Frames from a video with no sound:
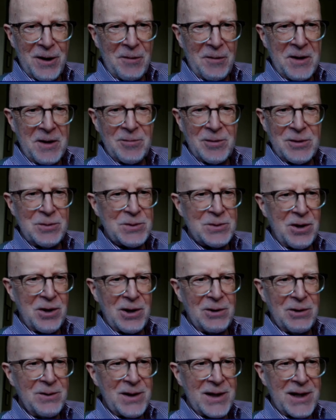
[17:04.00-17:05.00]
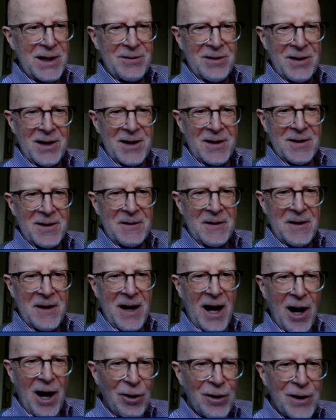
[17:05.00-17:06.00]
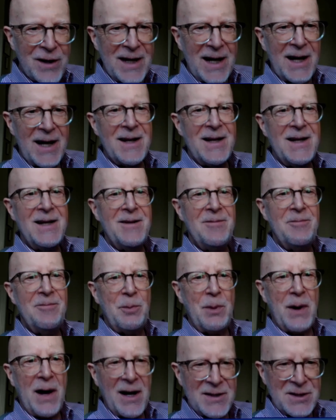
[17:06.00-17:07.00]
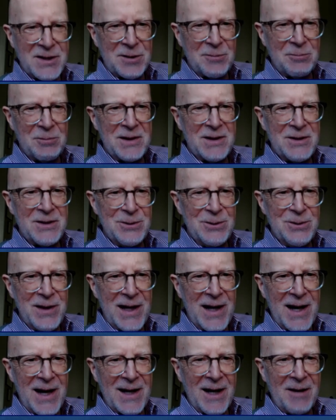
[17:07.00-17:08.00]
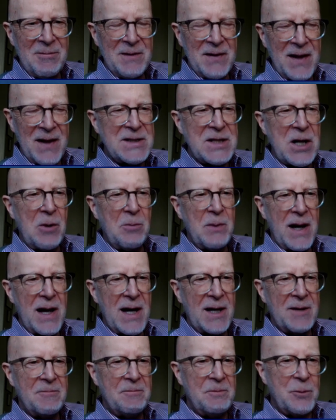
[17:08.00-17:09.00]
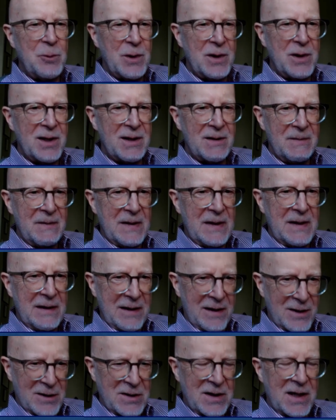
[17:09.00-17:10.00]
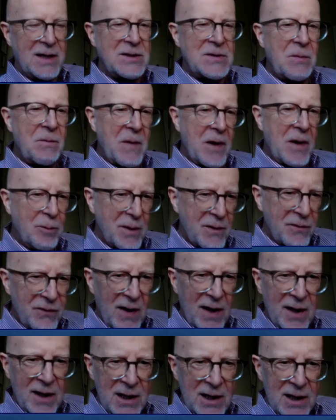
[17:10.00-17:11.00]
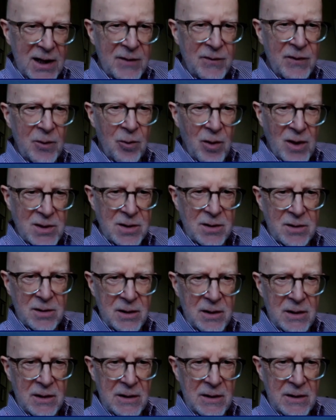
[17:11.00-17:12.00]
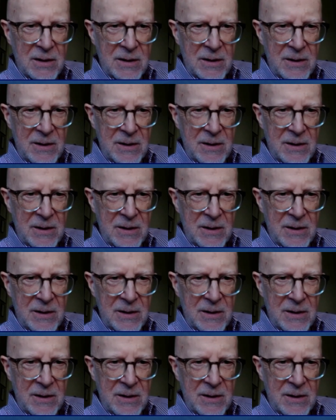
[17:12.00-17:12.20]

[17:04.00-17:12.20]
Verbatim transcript: know, I mean, she was all over that thing. How can he possibly do that? I mean, that's how bad really it is. It's it'd be funny if it wasn't.